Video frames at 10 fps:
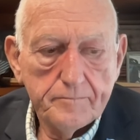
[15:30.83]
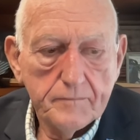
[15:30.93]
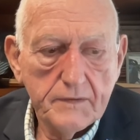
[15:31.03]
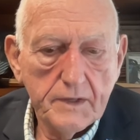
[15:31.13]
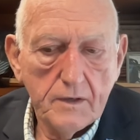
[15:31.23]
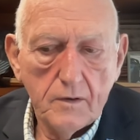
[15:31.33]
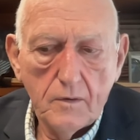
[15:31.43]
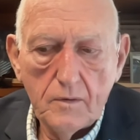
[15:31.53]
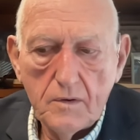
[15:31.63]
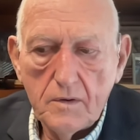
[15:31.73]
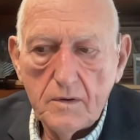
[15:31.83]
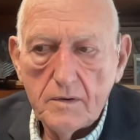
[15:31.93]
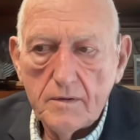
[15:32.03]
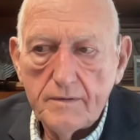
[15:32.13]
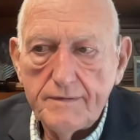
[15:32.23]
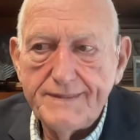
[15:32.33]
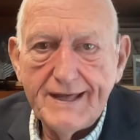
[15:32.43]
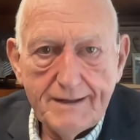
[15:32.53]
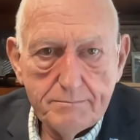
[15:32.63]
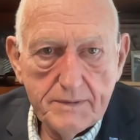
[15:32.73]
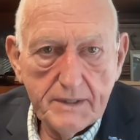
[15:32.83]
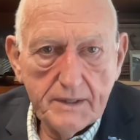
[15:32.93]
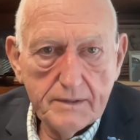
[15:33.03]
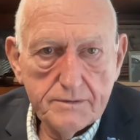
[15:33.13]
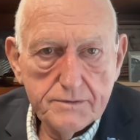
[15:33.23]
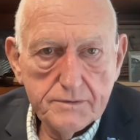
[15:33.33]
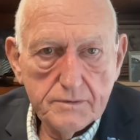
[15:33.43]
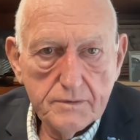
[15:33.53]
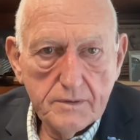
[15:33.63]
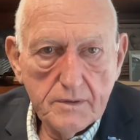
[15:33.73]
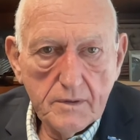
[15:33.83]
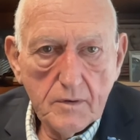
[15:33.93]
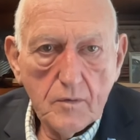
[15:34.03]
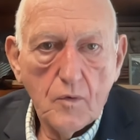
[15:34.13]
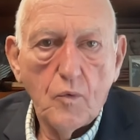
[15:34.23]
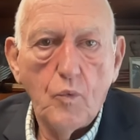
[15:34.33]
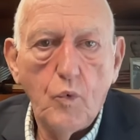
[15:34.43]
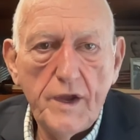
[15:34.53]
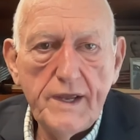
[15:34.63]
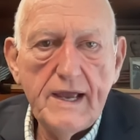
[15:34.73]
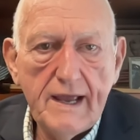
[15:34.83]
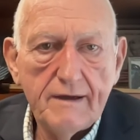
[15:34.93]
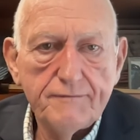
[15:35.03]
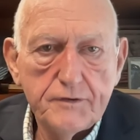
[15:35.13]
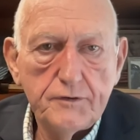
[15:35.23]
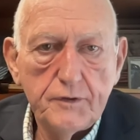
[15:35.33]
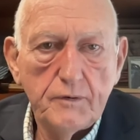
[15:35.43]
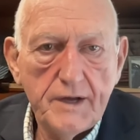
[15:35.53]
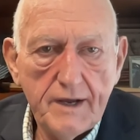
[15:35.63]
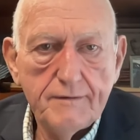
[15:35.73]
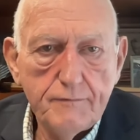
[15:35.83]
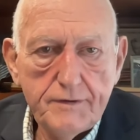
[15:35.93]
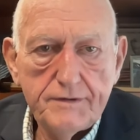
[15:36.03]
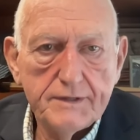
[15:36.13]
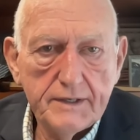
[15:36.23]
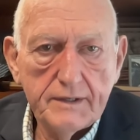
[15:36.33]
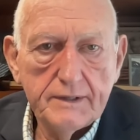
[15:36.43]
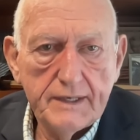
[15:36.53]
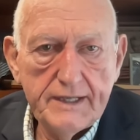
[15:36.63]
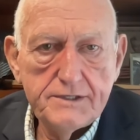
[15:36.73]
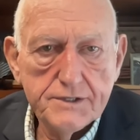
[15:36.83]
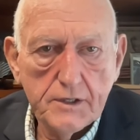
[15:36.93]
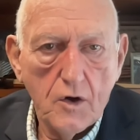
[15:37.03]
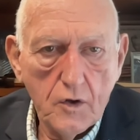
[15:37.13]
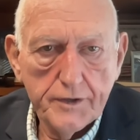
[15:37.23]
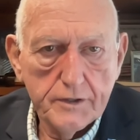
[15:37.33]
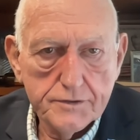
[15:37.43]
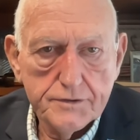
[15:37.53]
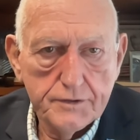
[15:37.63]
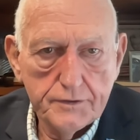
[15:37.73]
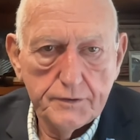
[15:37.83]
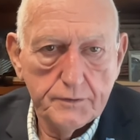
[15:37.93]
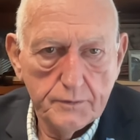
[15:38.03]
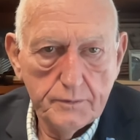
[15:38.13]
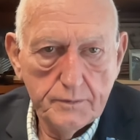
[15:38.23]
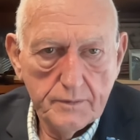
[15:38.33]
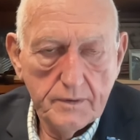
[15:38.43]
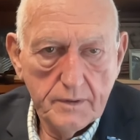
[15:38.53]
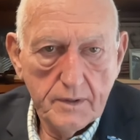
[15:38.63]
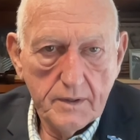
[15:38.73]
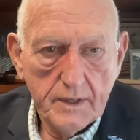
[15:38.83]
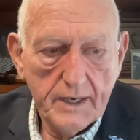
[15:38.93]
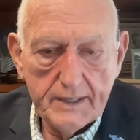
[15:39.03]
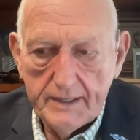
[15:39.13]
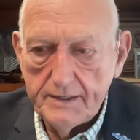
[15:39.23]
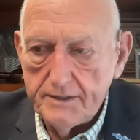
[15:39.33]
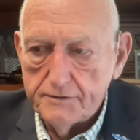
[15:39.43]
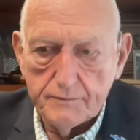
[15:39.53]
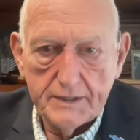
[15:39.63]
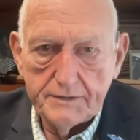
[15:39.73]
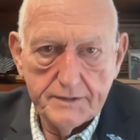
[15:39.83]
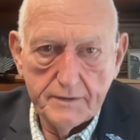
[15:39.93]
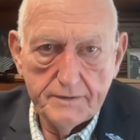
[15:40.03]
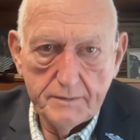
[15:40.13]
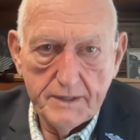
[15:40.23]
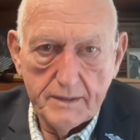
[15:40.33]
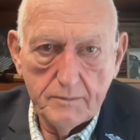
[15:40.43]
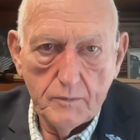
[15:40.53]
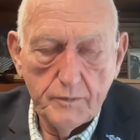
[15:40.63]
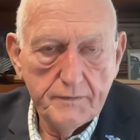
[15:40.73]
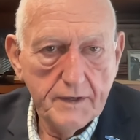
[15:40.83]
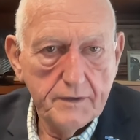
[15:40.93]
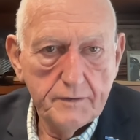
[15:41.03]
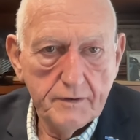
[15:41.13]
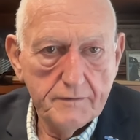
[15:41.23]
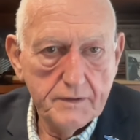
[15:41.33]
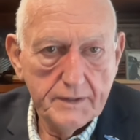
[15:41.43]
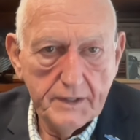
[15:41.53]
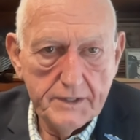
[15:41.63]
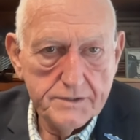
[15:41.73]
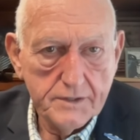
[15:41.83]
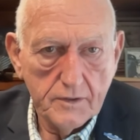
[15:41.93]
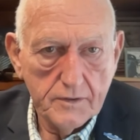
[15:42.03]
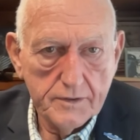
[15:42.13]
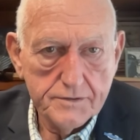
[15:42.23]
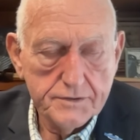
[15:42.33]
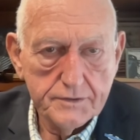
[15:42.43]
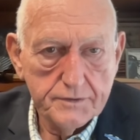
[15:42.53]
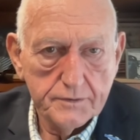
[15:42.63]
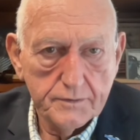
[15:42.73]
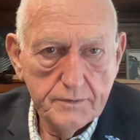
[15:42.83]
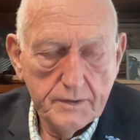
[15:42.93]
Now, that means we have to do everything that He's called us to do, and it's right there in the Bible. We've got to do everything He's called us to do.